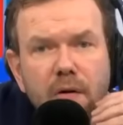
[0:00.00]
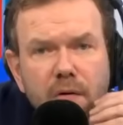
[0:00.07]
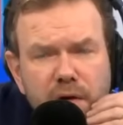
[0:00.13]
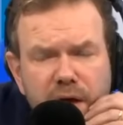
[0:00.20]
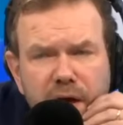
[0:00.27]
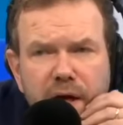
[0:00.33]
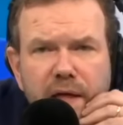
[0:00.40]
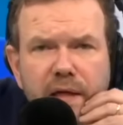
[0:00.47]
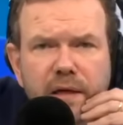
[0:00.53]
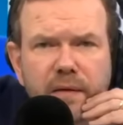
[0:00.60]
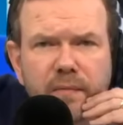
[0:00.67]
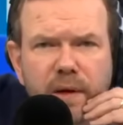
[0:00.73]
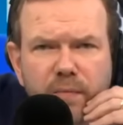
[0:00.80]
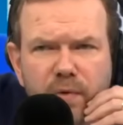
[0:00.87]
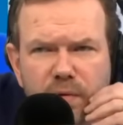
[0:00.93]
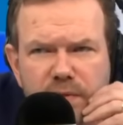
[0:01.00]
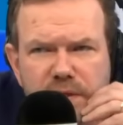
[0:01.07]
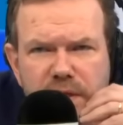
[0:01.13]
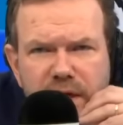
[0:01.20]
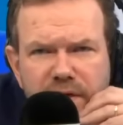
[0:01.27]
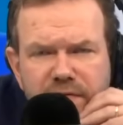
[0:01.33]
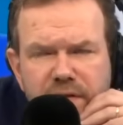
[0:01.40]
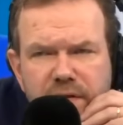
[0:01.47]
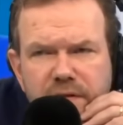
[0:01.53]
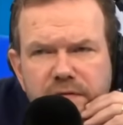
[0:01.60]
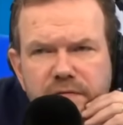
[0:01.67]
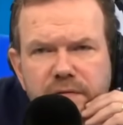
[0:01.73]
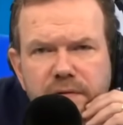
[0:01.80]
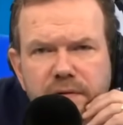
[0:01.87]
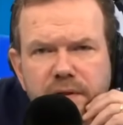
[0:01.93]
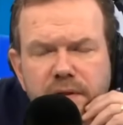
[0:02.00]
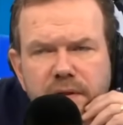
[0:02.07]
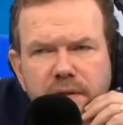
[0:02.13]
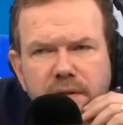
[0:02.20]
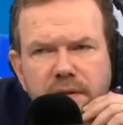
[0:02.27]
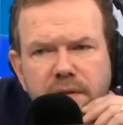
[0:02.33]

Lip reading: Okay. And what was the evidence for it?